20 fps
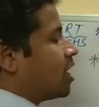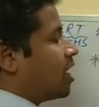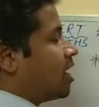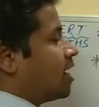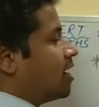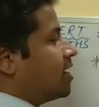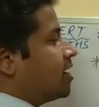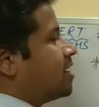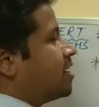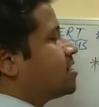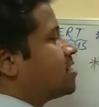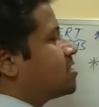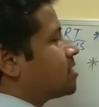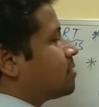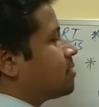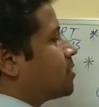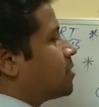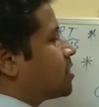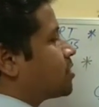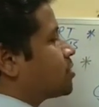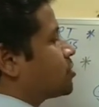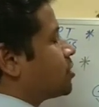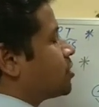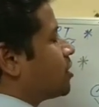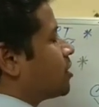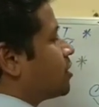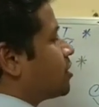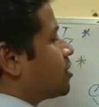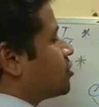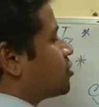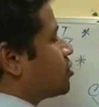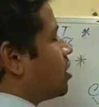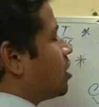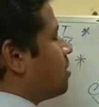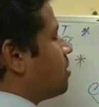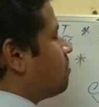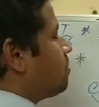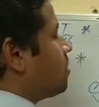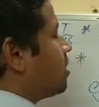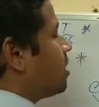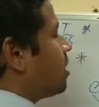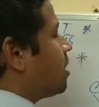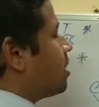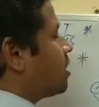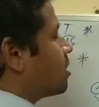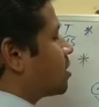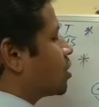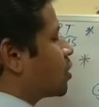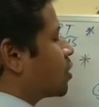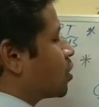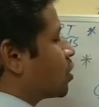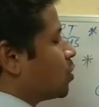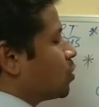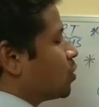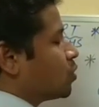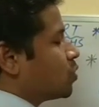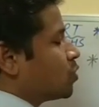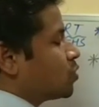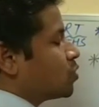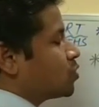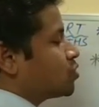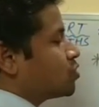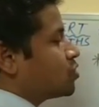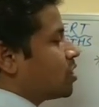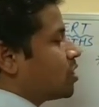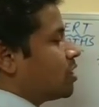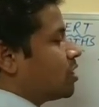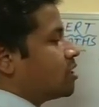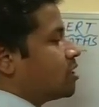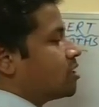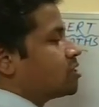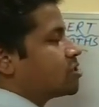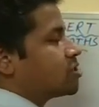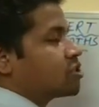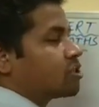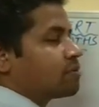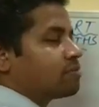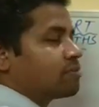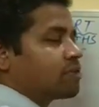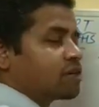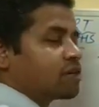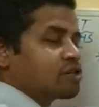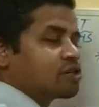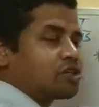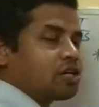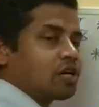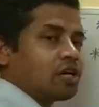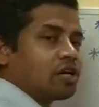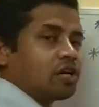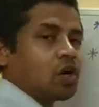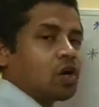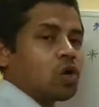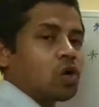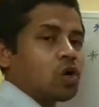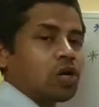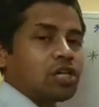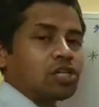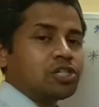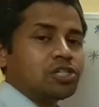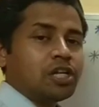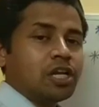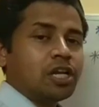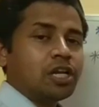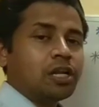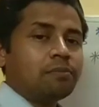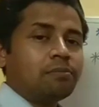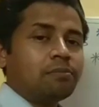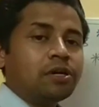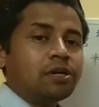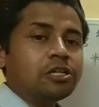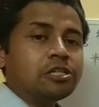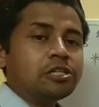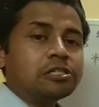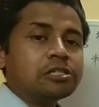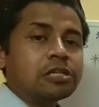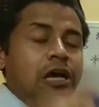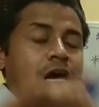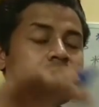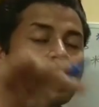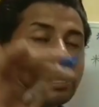under subtraction. Rational number are closed under subtraction, or rational numbers